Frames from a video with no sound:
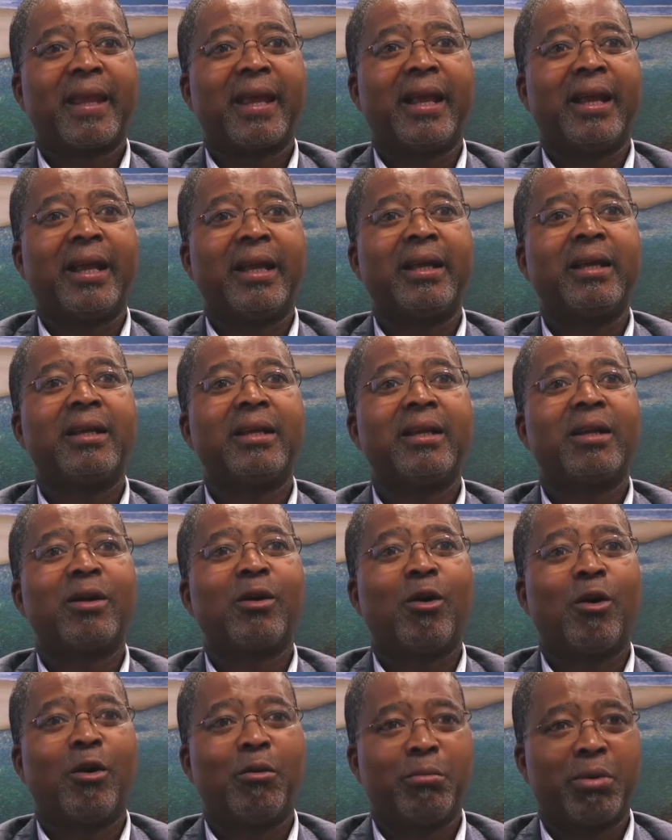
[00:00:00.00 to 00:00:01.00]
a
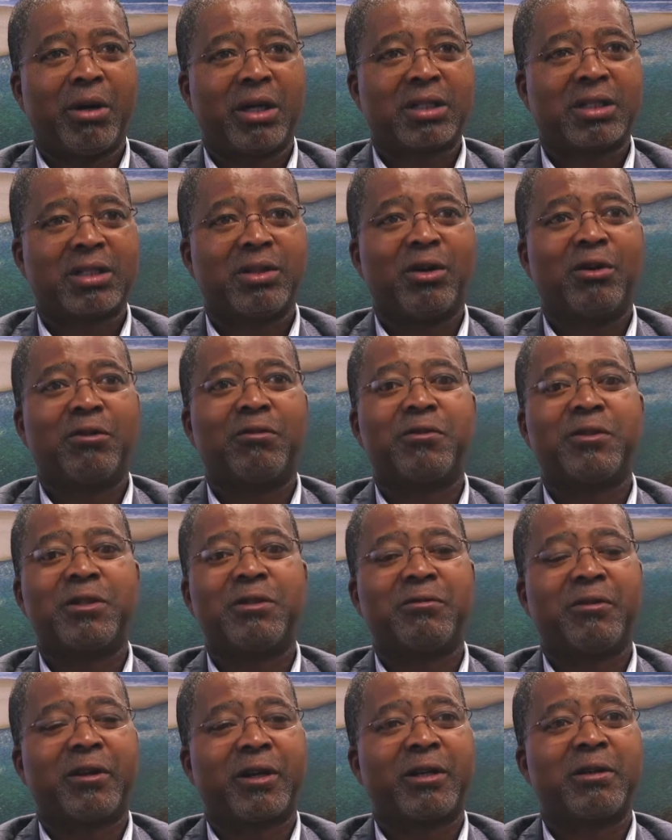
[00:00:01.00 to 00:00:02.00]
compact of
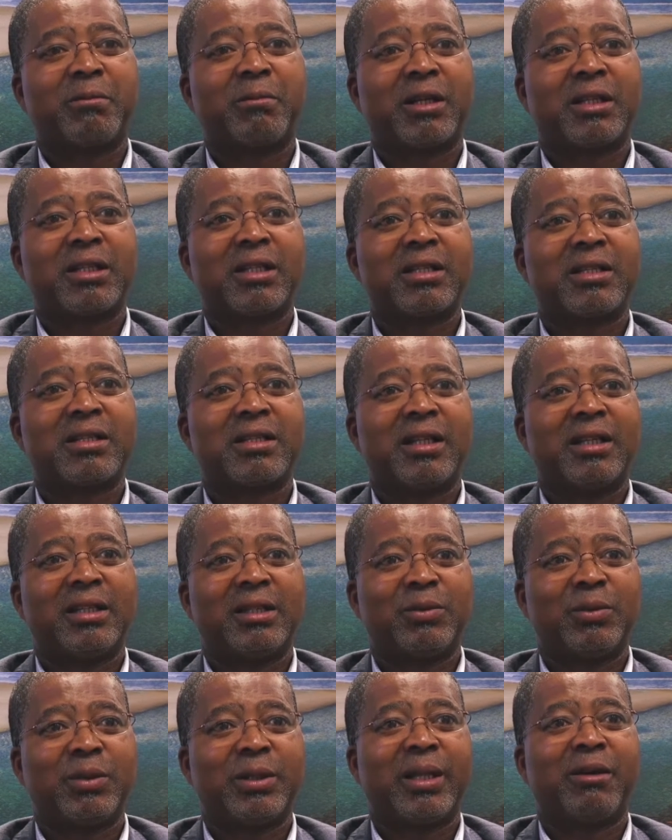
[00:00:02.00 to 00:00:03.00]
different partners
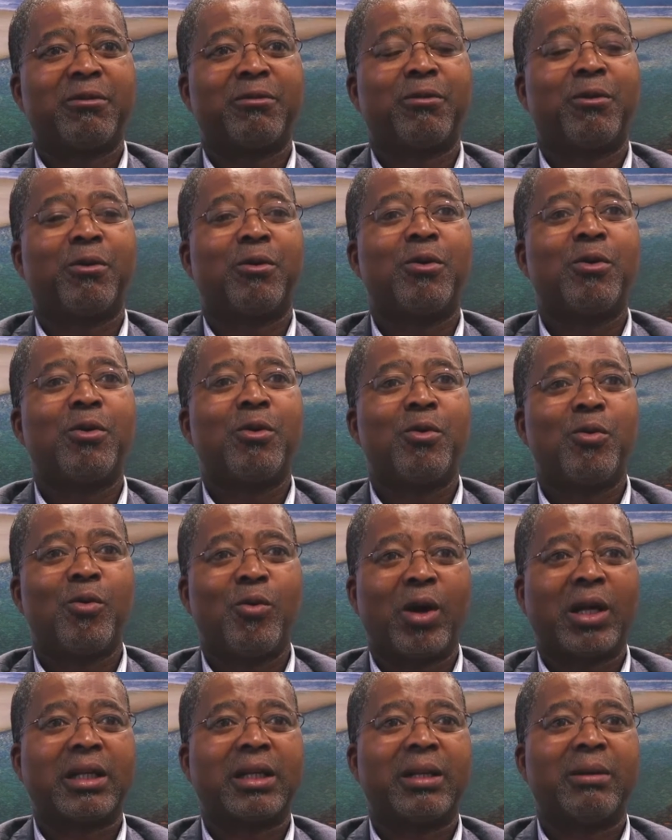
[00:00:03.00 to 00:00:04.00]
and we therefore
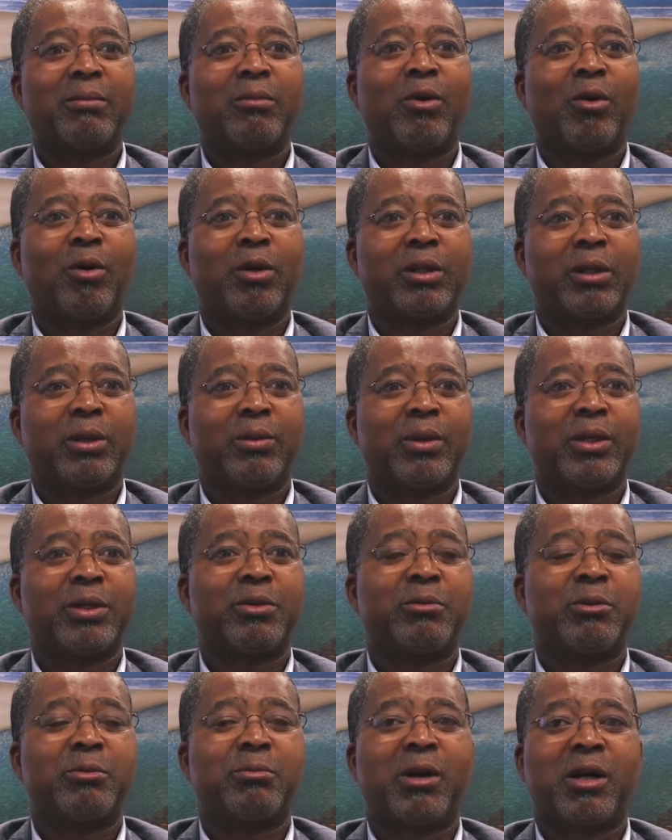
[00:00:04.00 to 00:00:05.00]
want them all the way
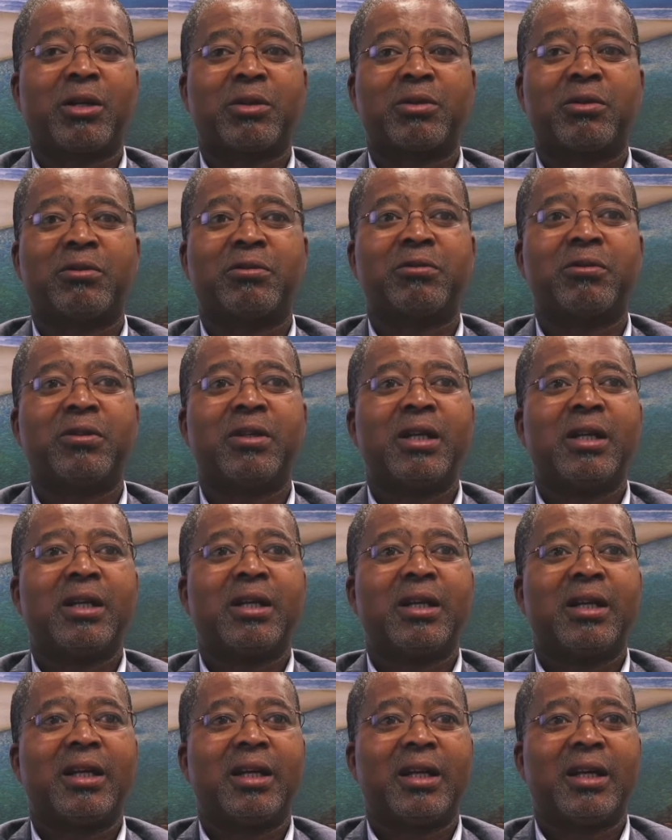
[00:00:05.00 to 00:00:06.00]
to be part of
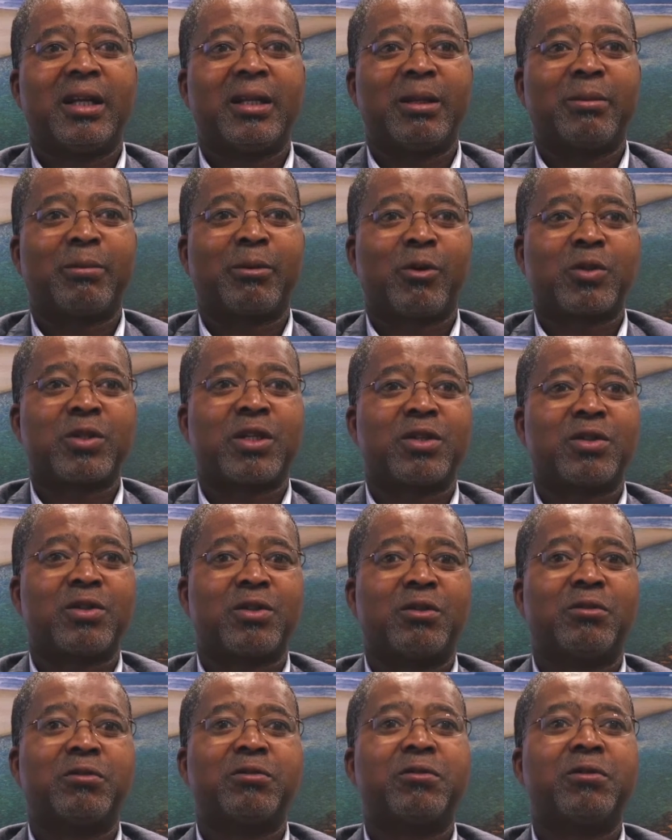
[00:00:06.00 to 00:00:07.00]
uh, the process
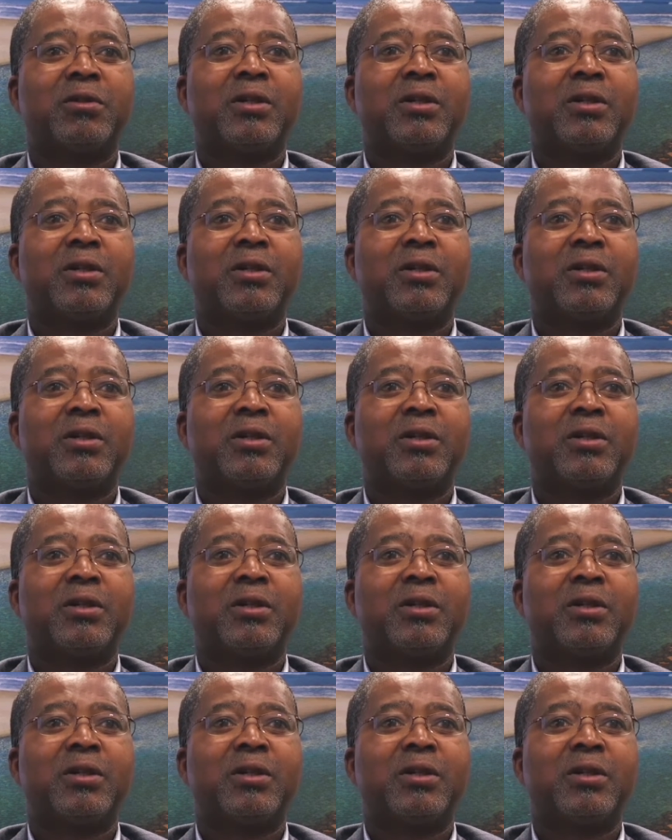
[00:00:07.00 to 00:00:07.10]
of